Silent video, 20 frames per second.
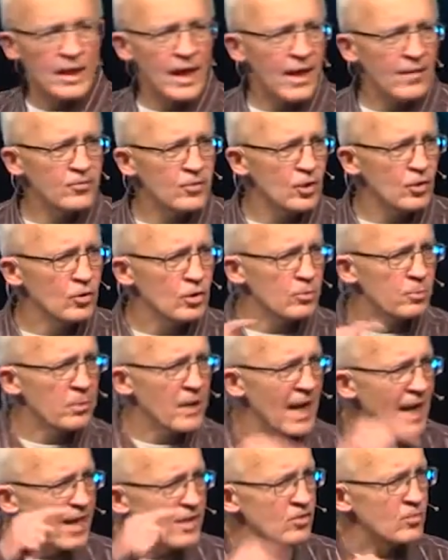have to look
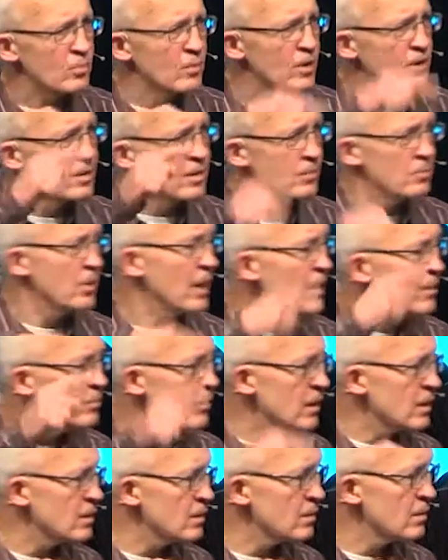past monthly
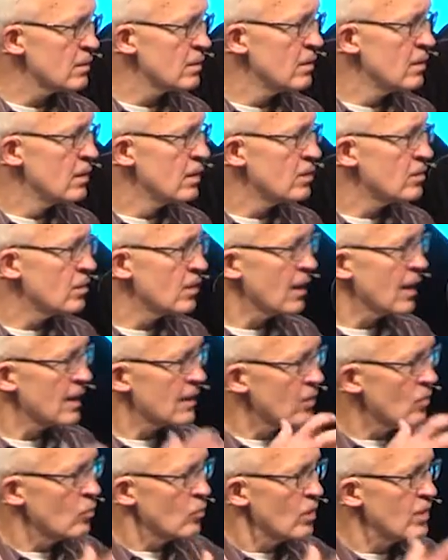payment to
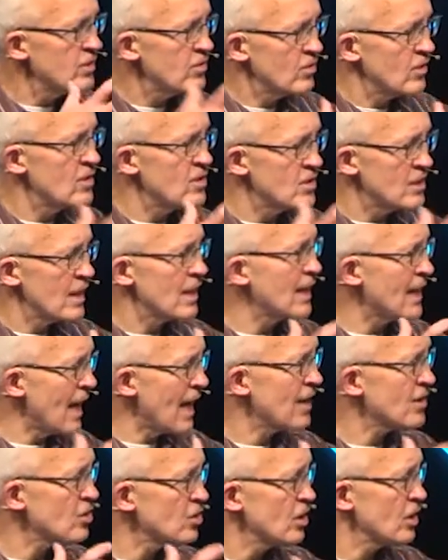what's this thing
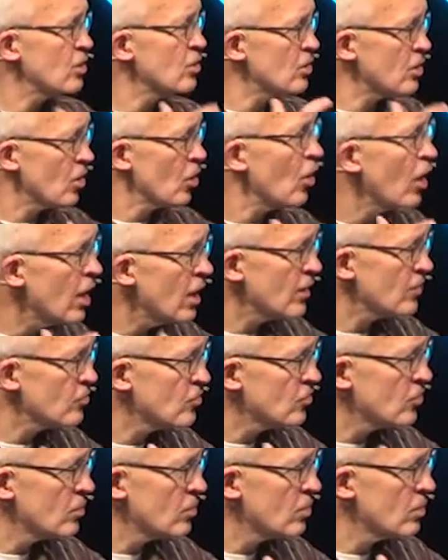actually going to
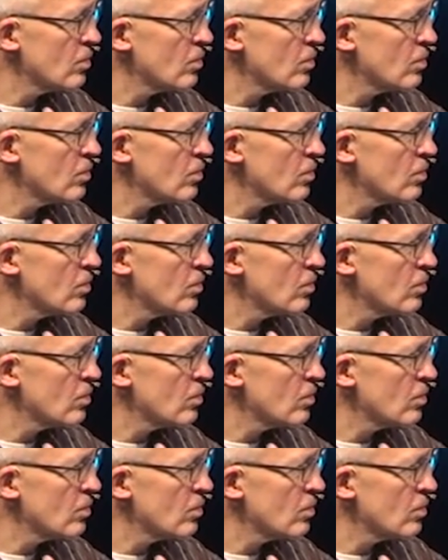cost?